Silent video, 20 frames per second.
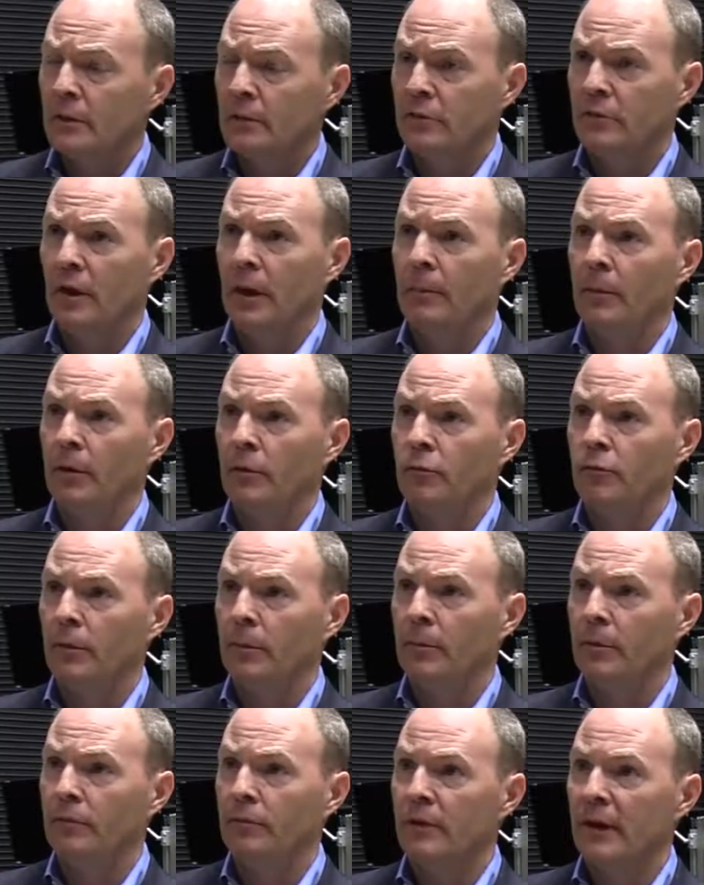stemming
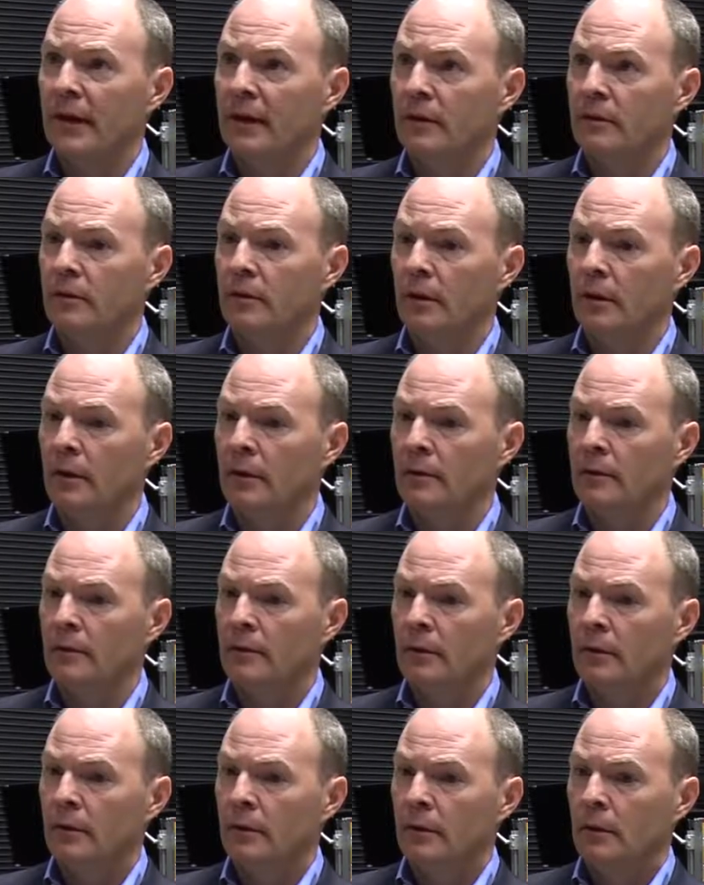from the fact that
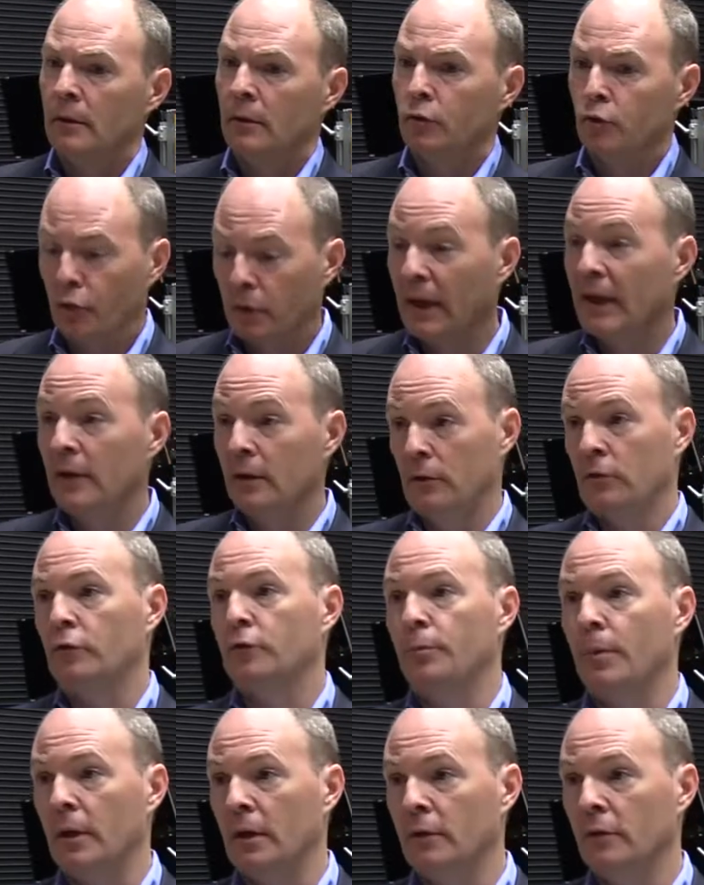to get into
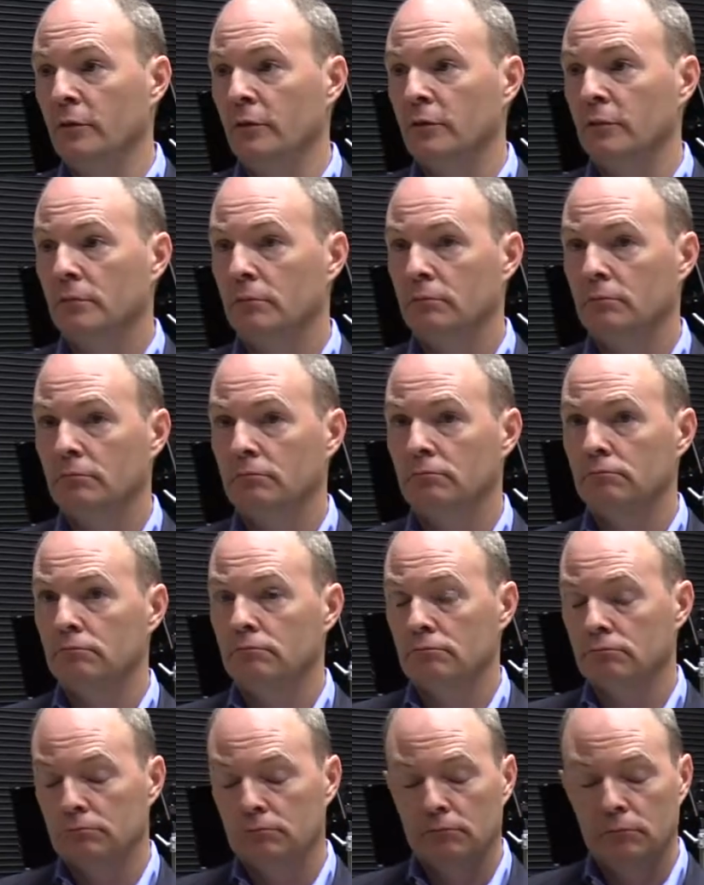space,
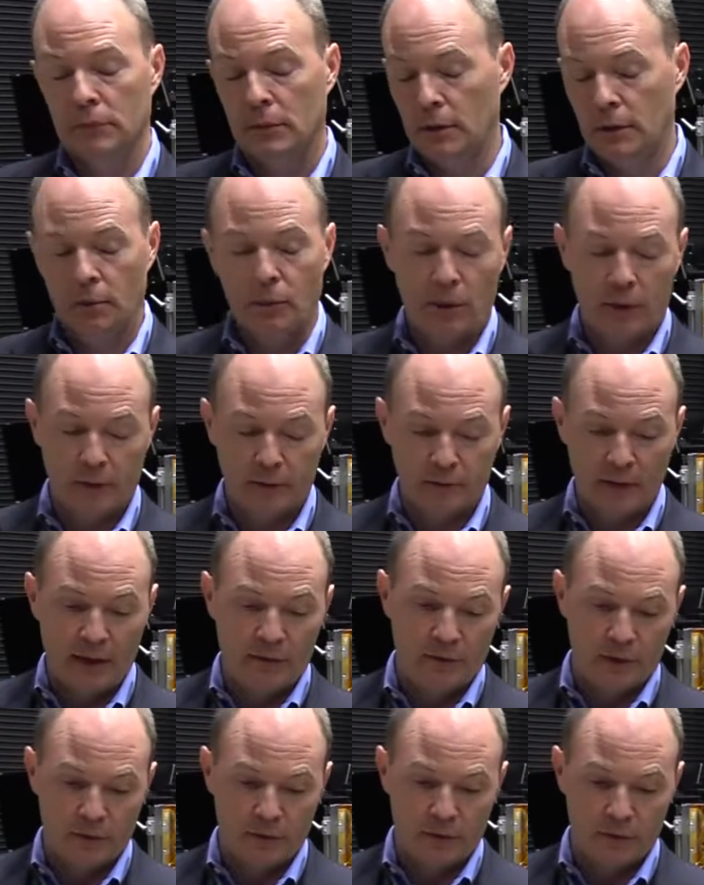well, it's
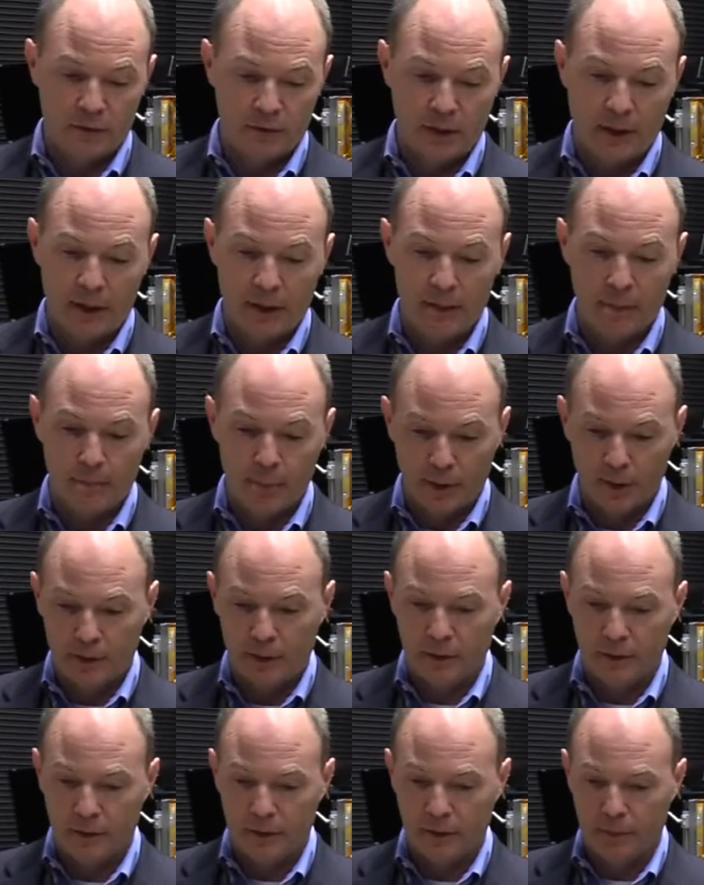obvious to say, but
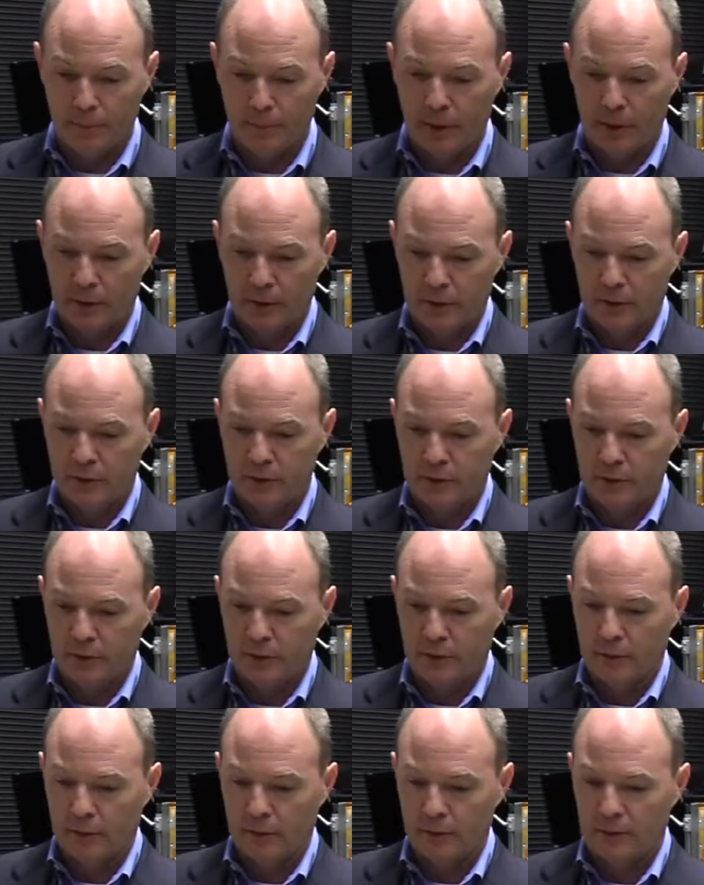it bears
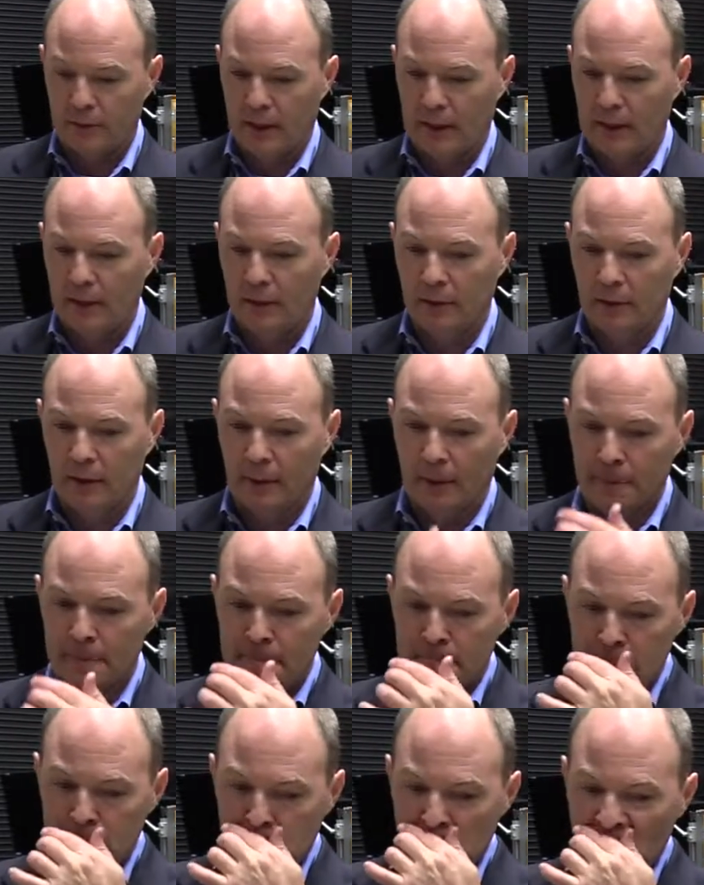saying out loud,
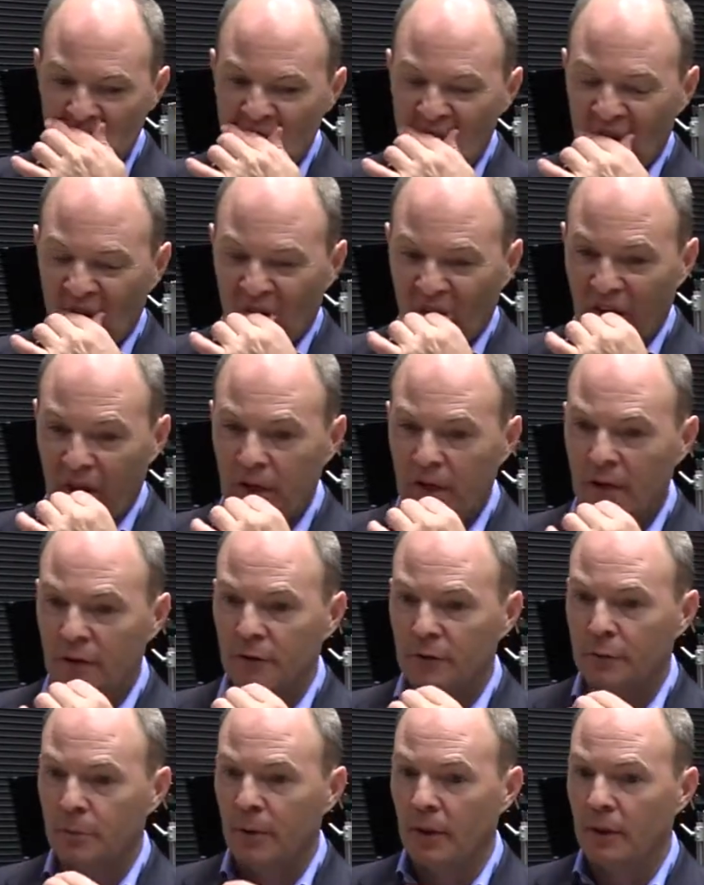to get into
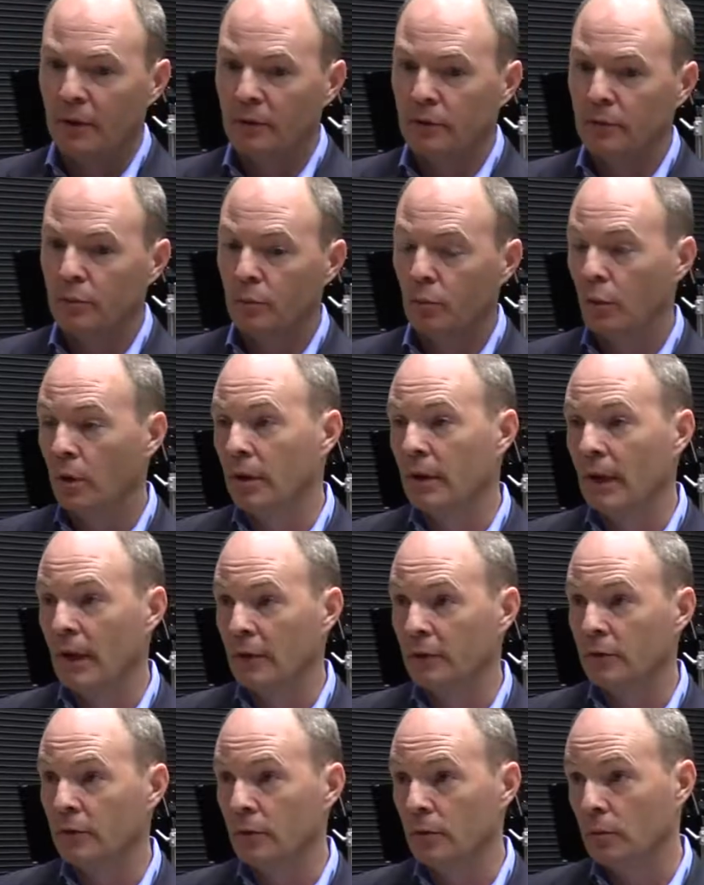space, one has
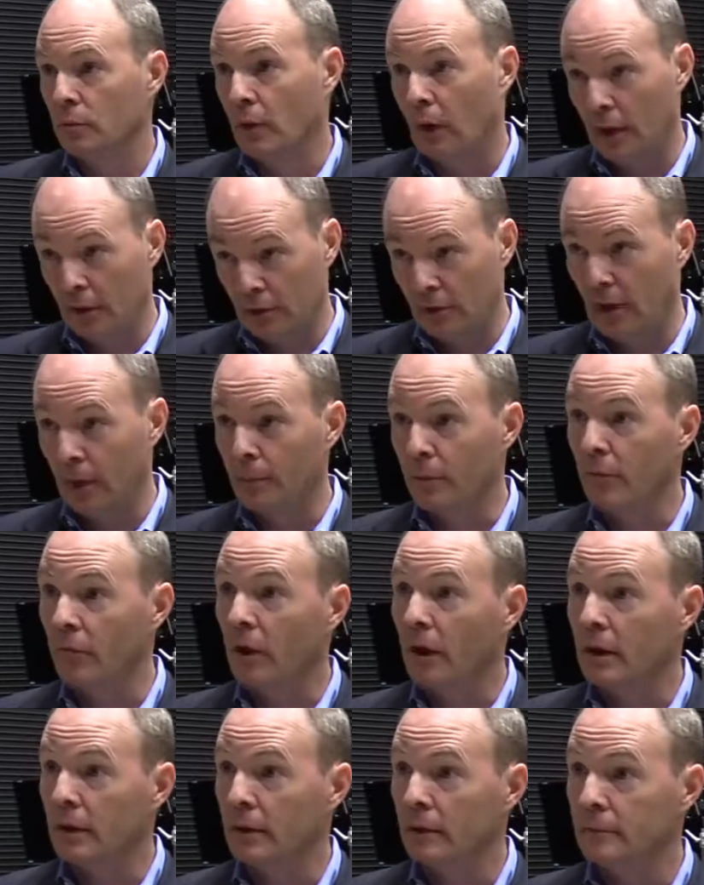to ride atop a
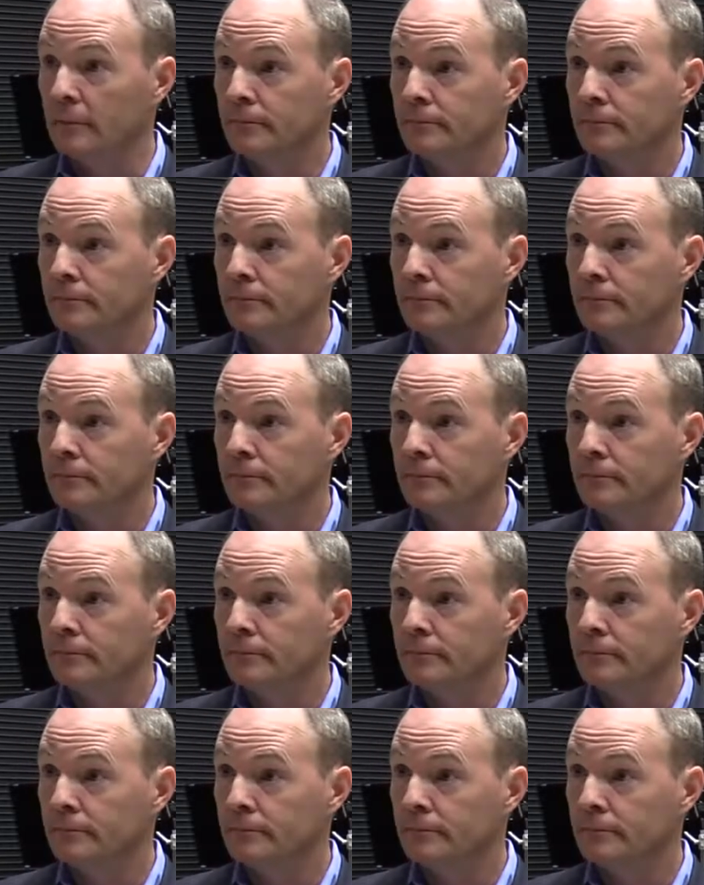rocket.